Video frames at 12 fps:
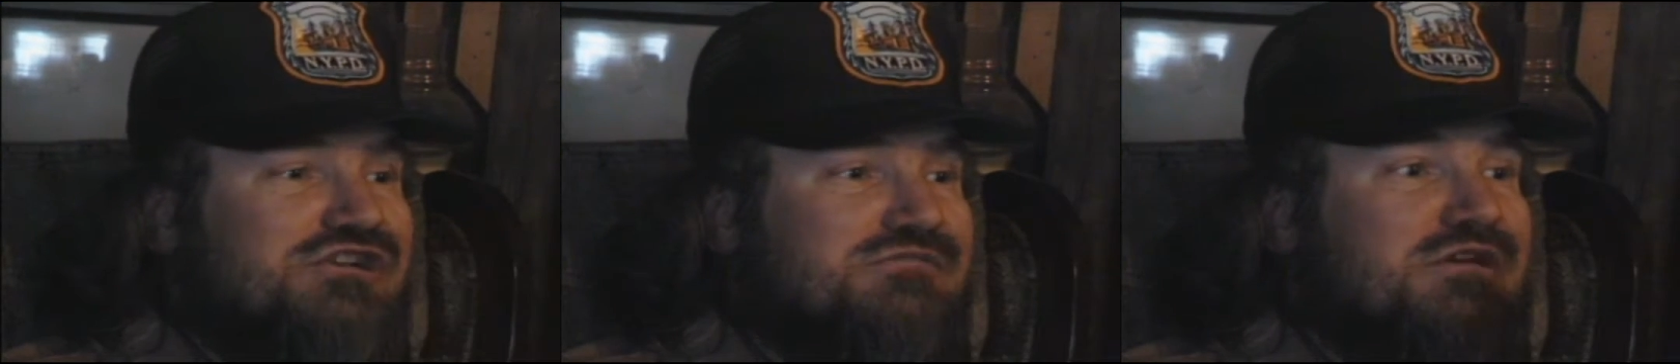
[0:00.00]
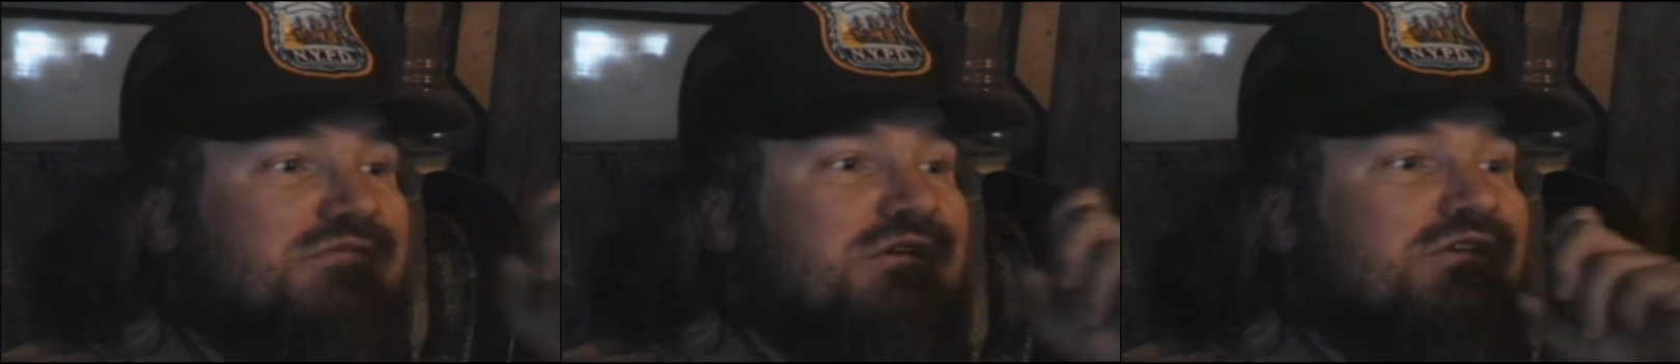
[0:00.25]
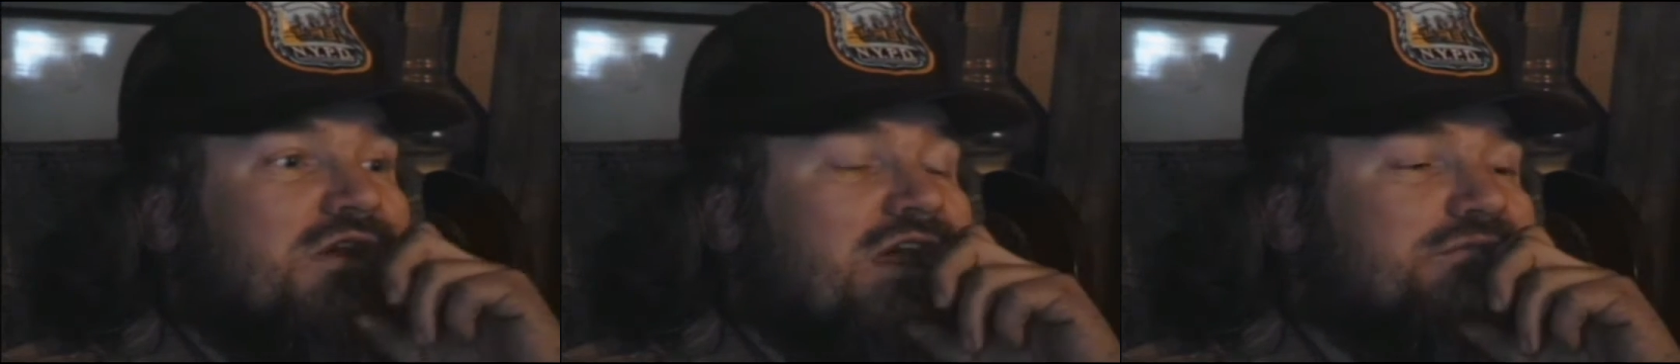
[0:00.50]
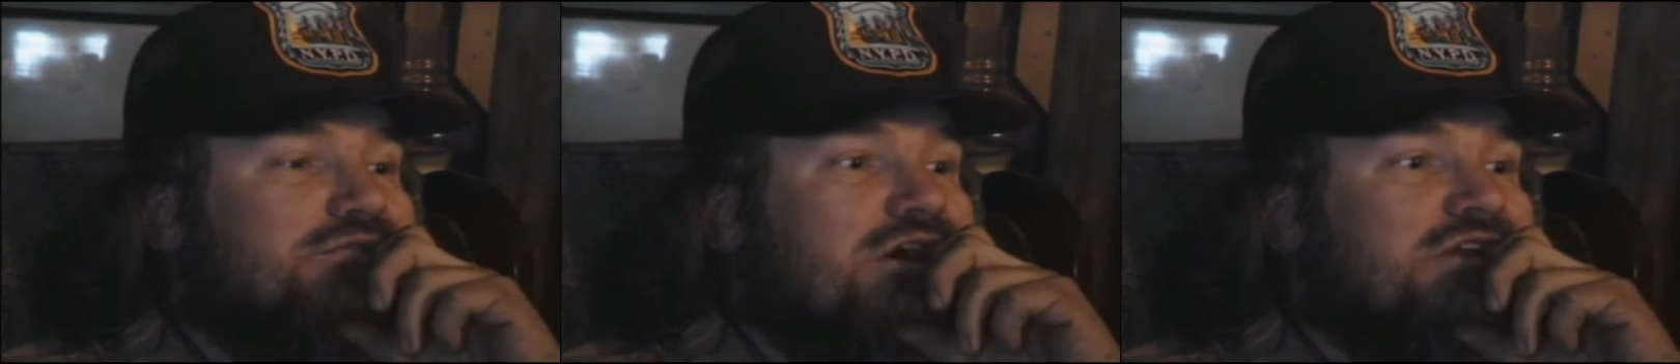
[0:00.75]
Schmidt, my
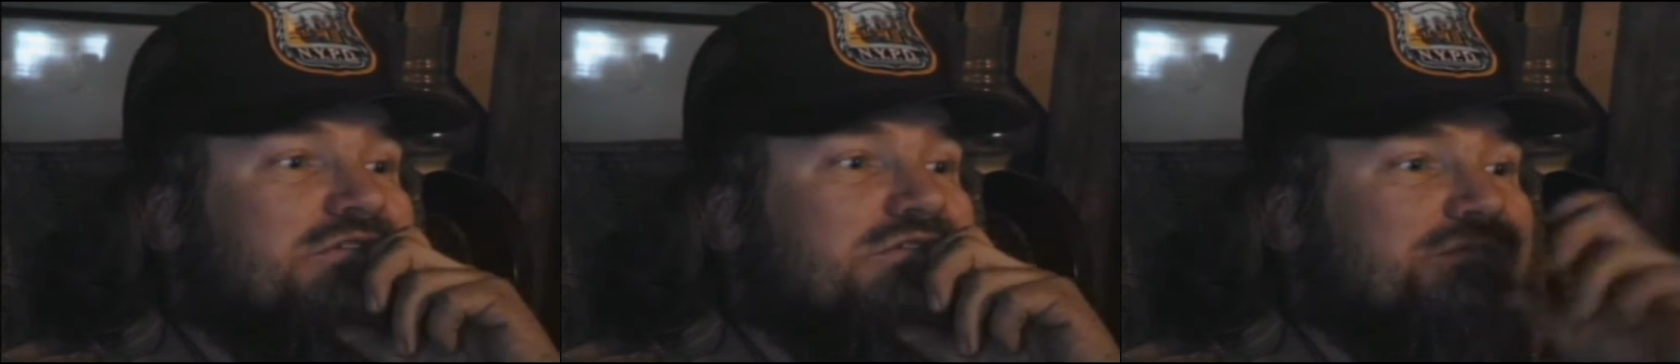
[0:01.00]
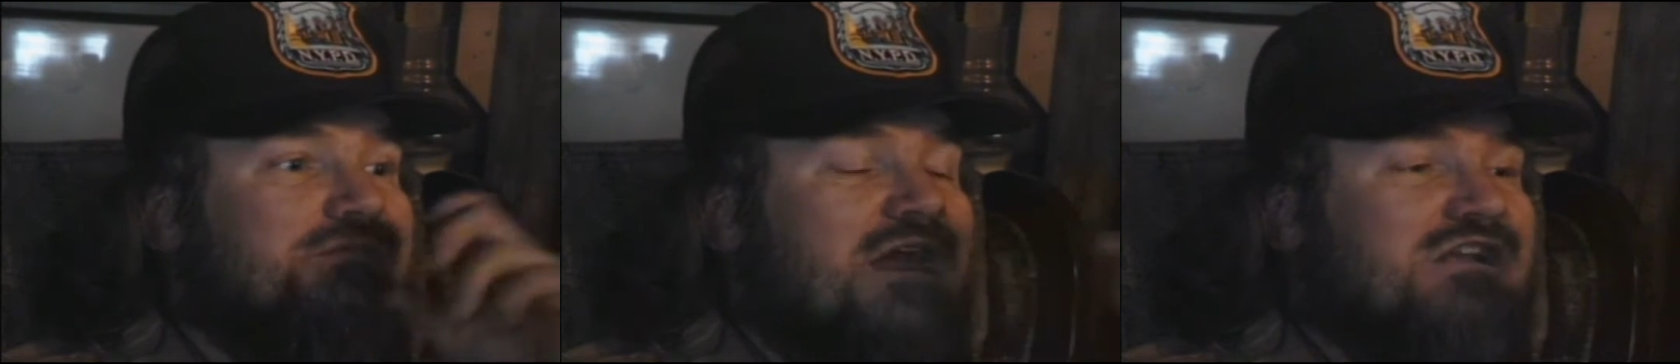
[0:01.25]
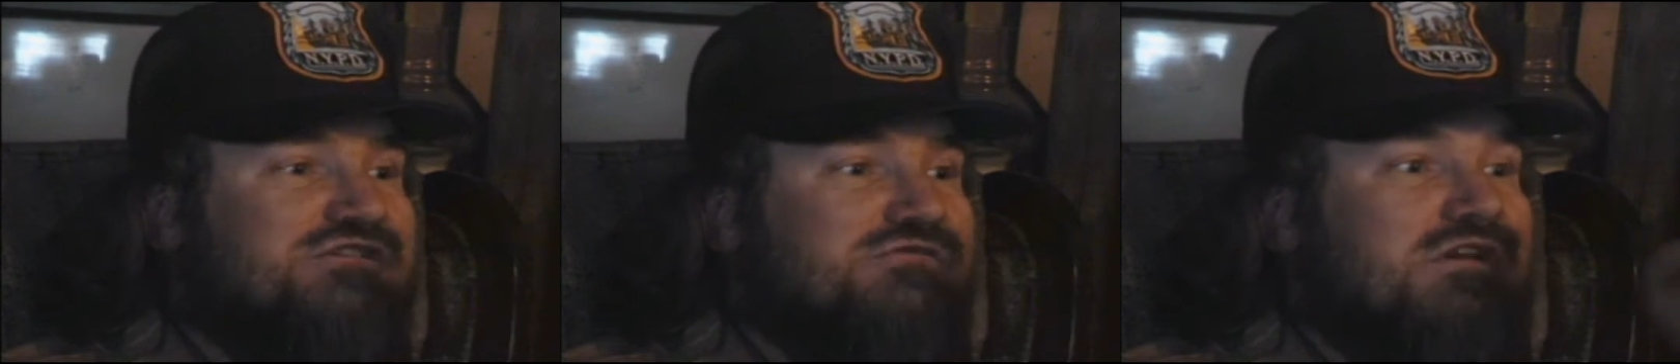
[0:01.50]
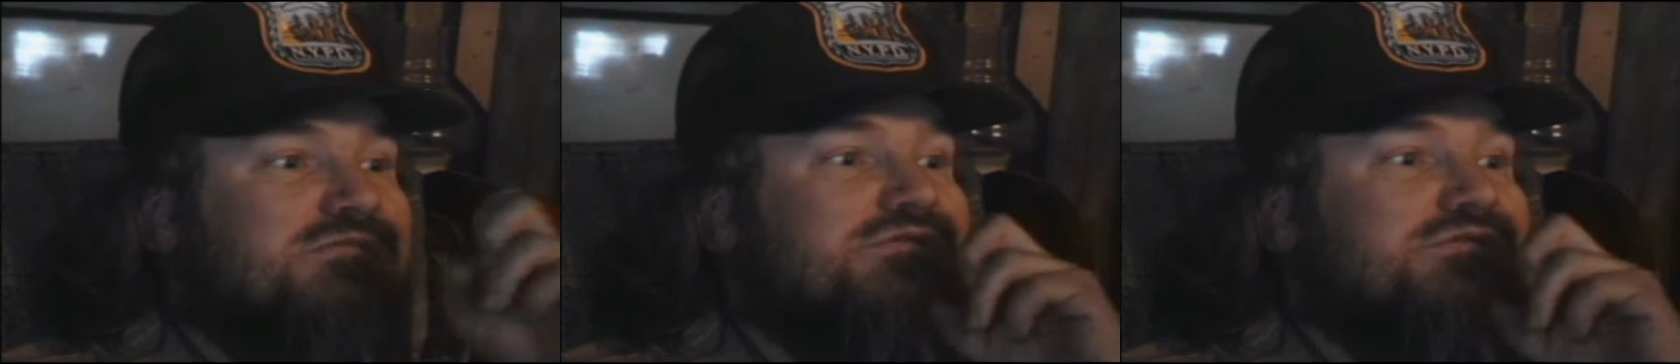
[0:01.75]
grandfather, who passed
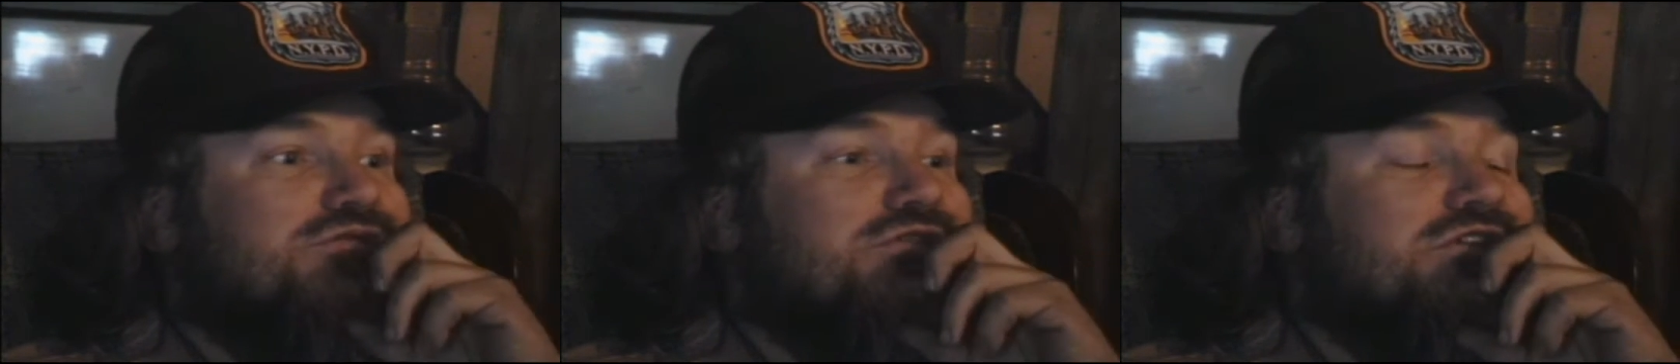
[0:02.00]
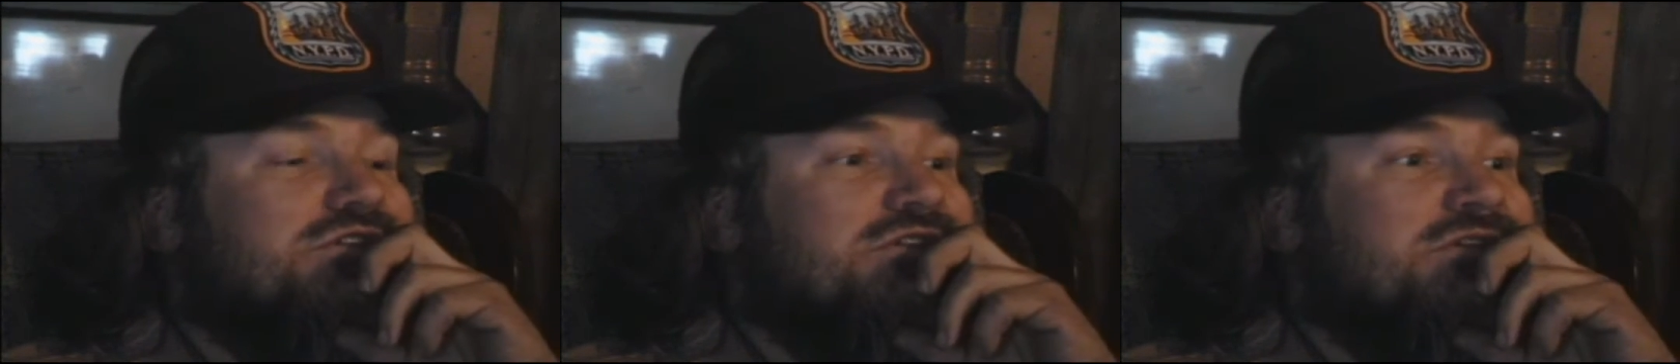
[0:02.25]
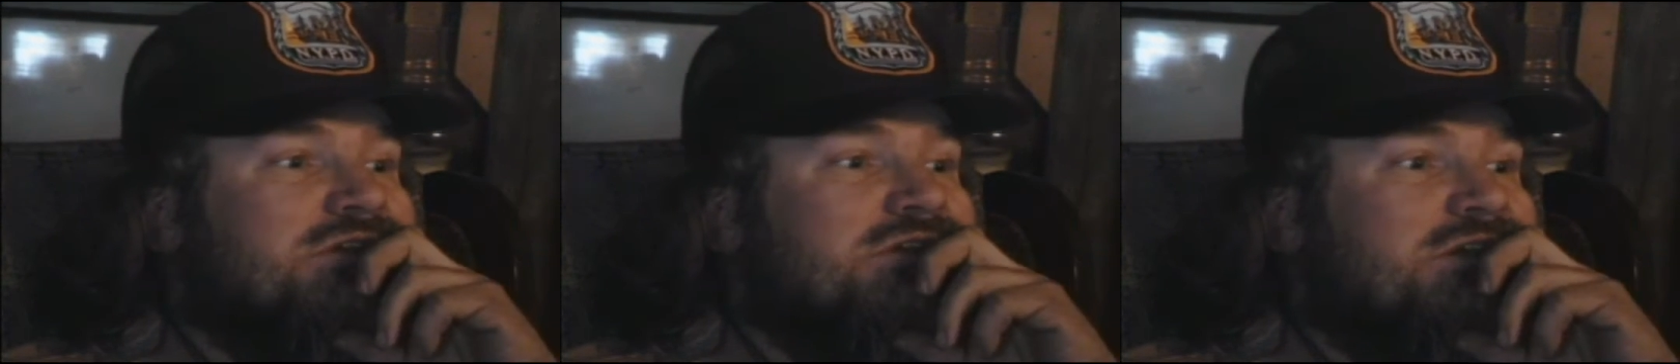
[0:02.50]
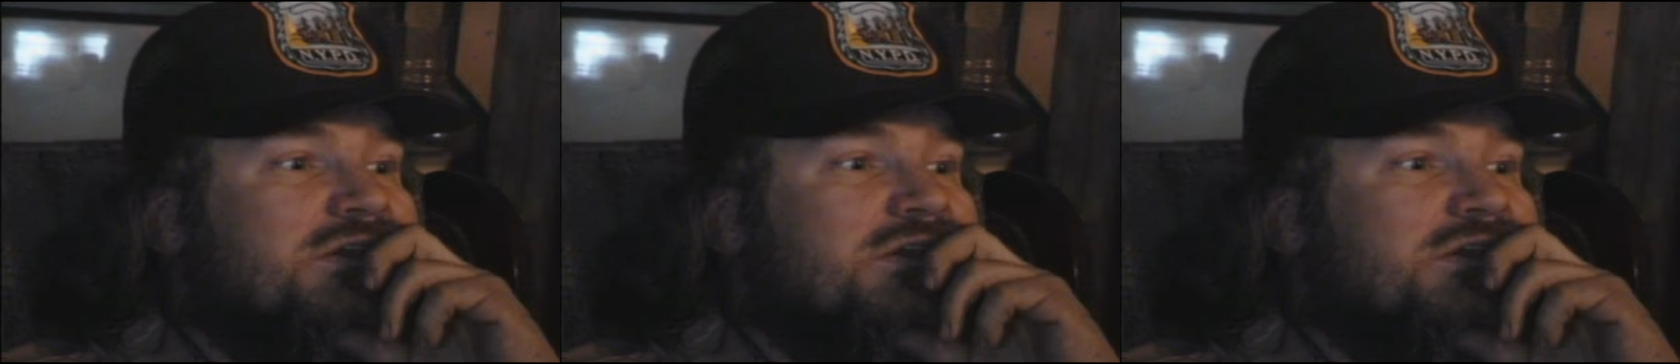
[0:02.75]
away before her,